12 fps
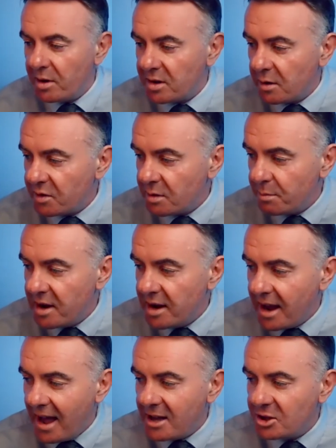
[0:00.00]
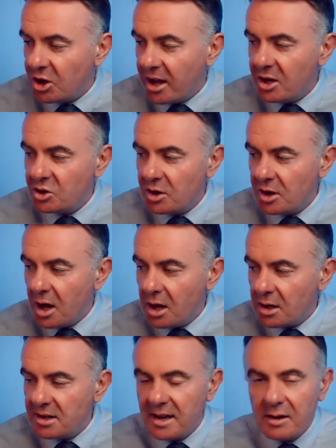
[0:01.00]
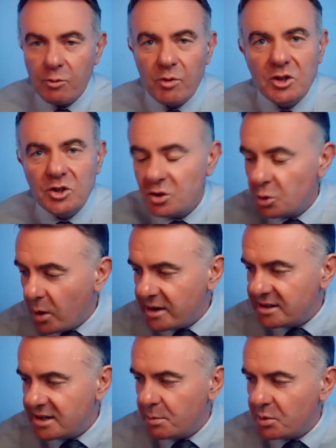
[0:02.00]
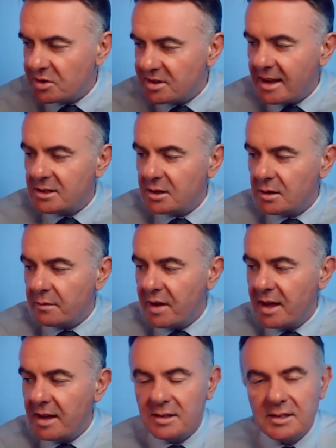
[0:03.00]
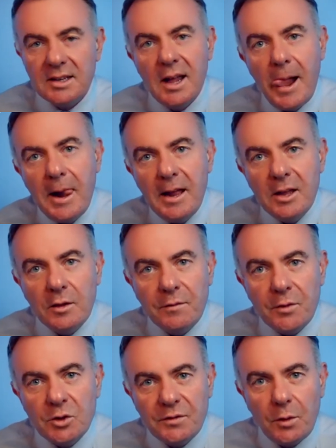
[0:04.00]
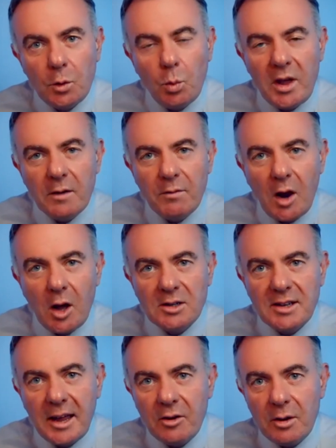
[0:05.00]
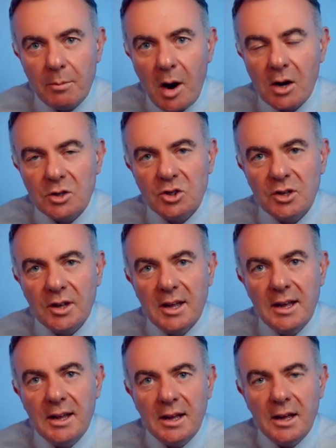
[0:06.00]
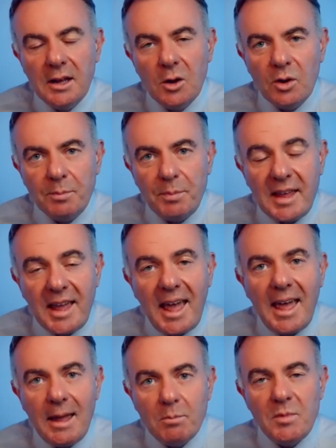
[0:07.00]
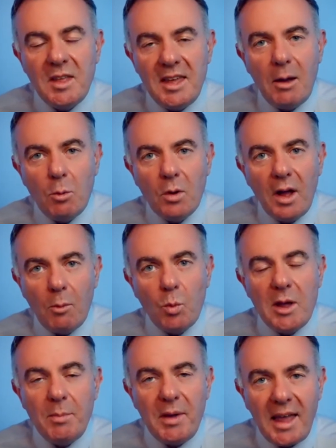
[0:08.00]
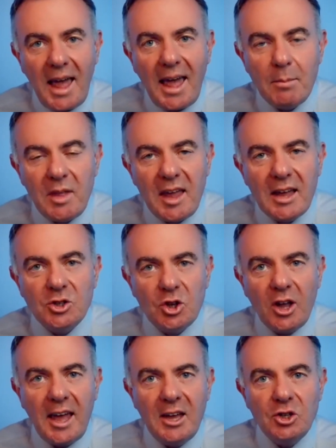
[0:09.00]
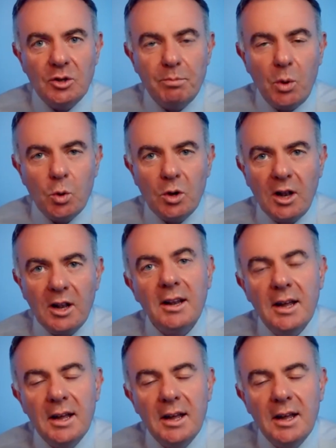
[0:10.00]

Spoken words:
service media educational content reached 20% of kids in the first full week of lockdown in March. You know, we became the education portal